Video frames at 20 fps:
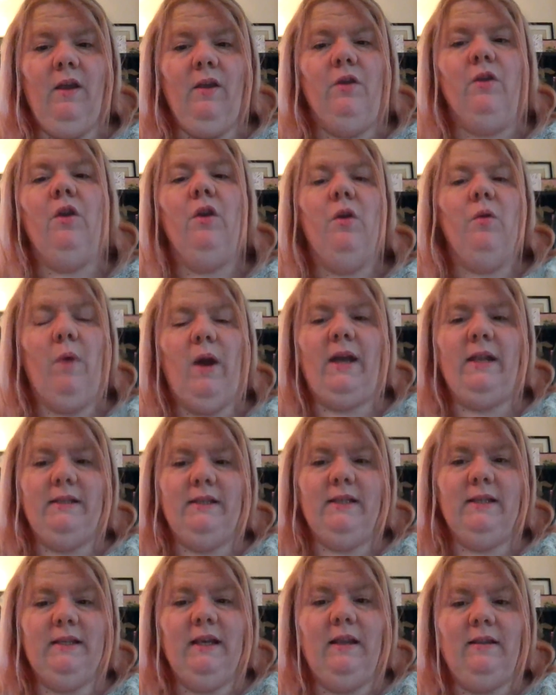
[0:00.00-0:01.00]
knew where
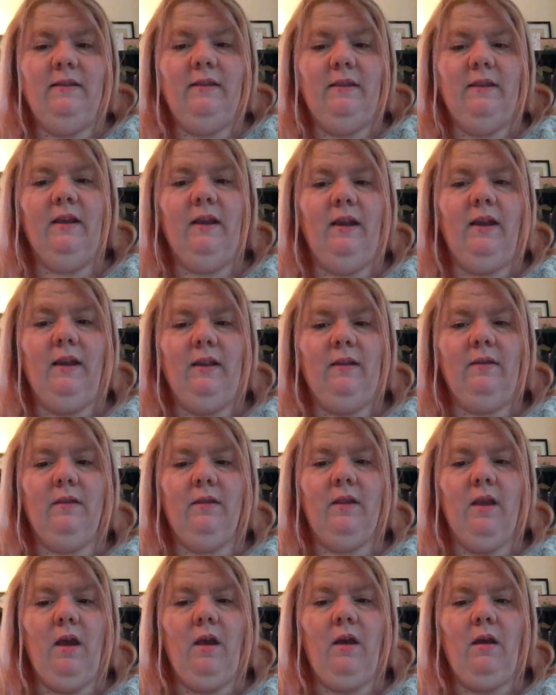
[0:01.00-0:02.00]
to send the
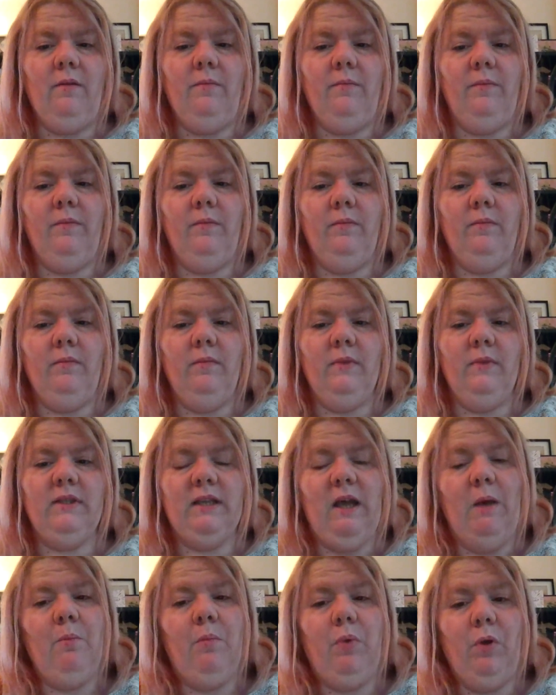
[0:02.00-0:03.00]

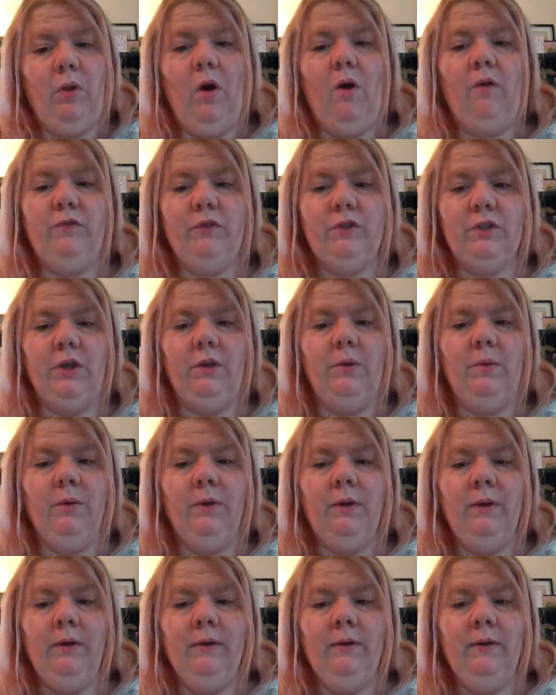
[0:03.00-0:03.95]
sample off to.